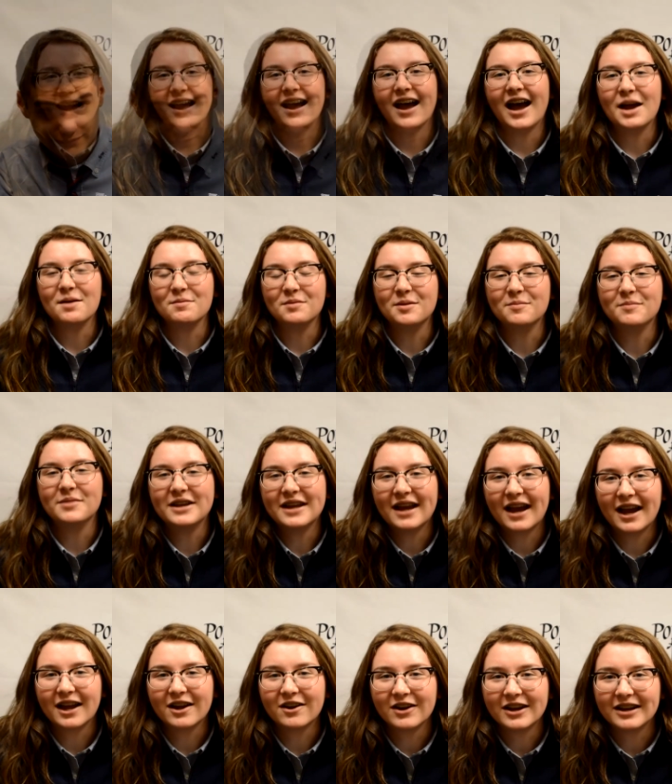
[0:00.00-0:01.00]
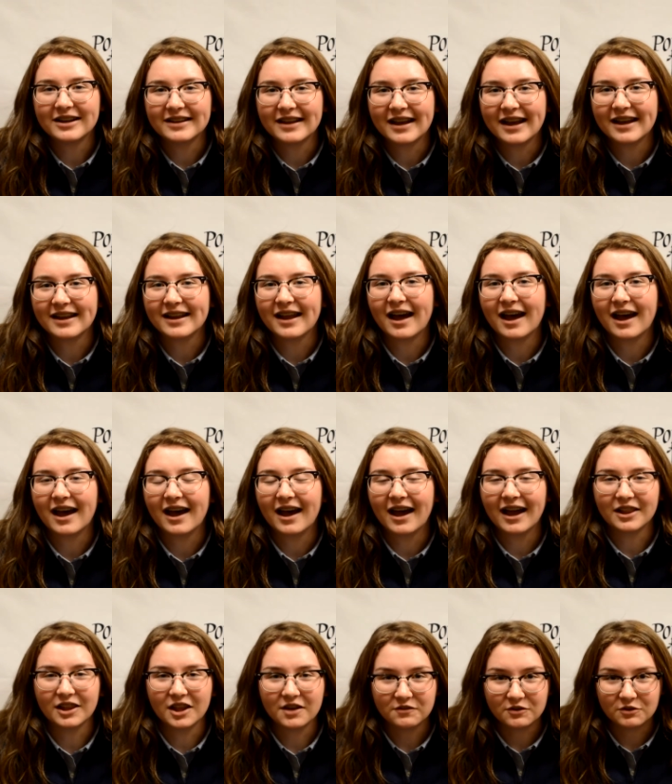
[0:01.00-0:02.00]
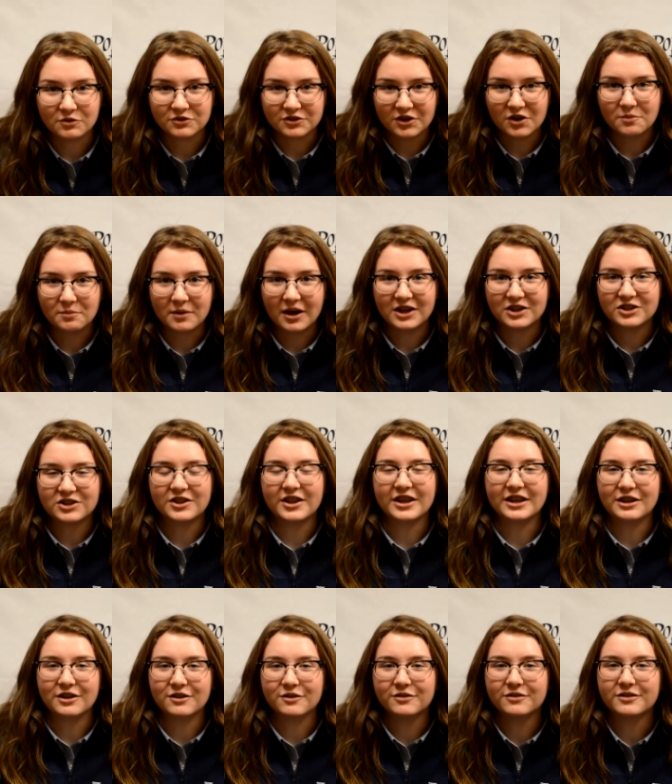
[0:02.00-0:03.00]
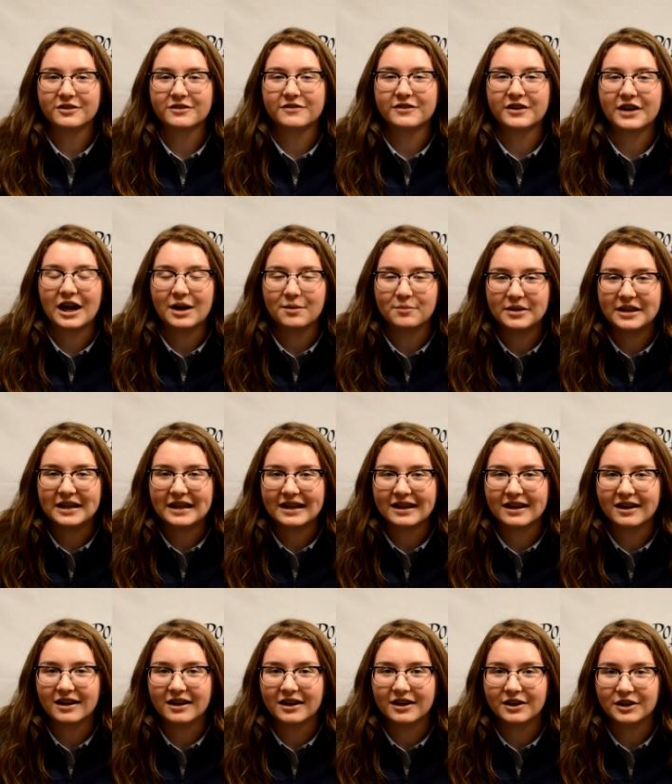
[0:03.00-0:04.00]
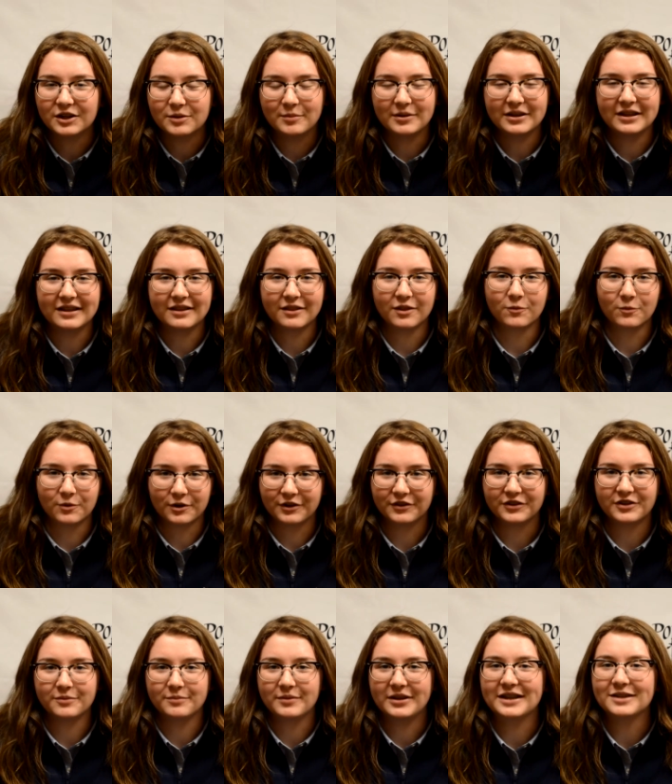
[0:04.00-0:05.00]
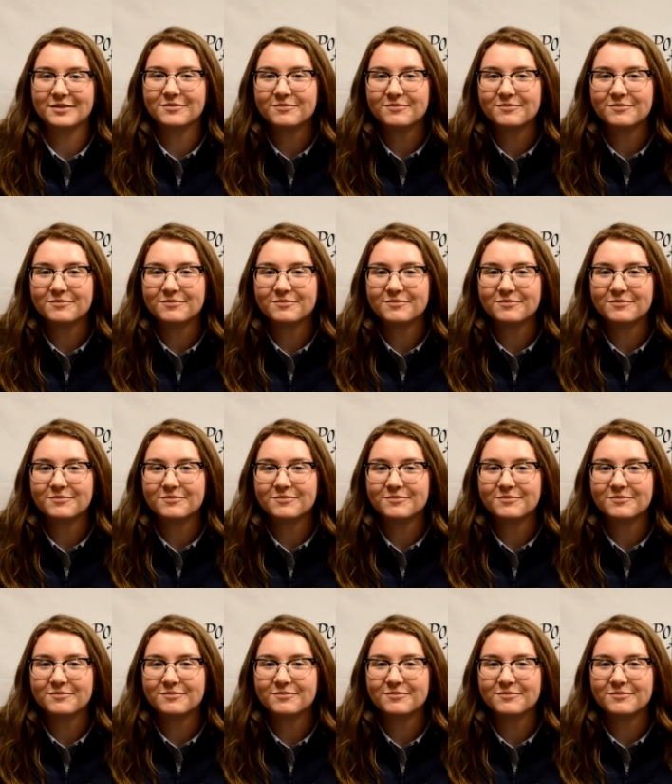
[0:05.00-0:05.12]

Hi, Mimi. Hi, Granddad. I love you so much. Thank you for coming. You mean the world to me.